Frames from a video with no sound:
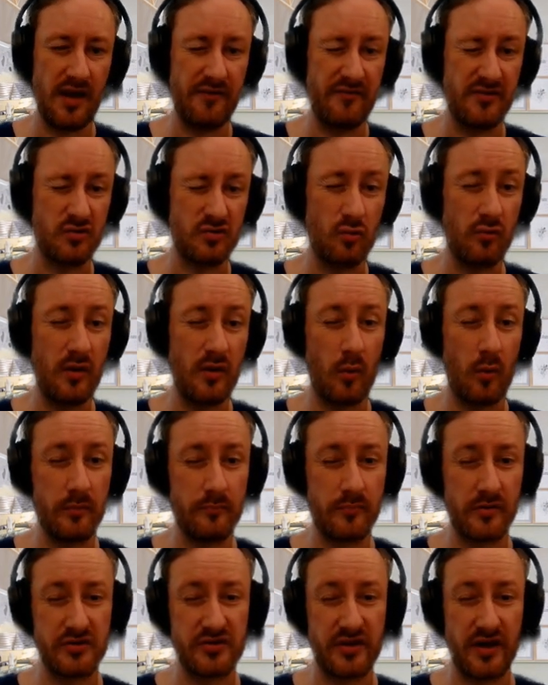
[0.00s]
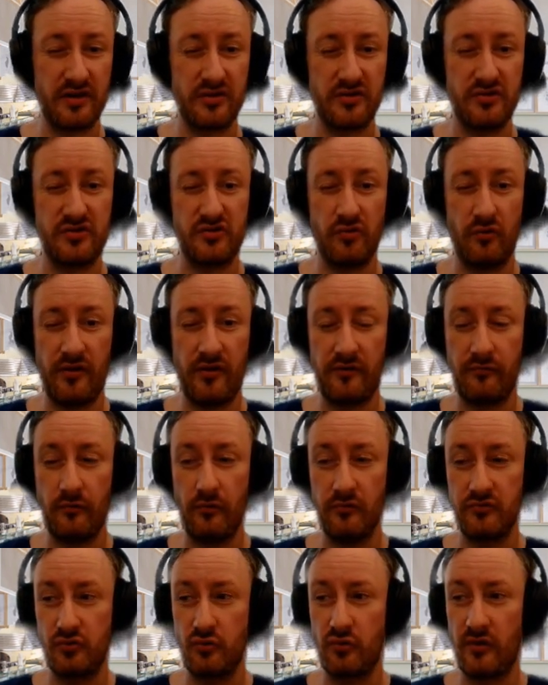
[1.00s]
If it's only 1%, so
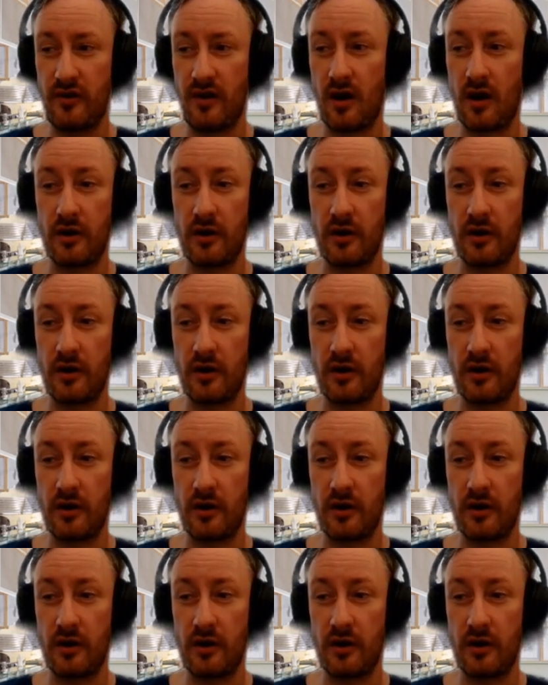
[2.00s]
therefore there's only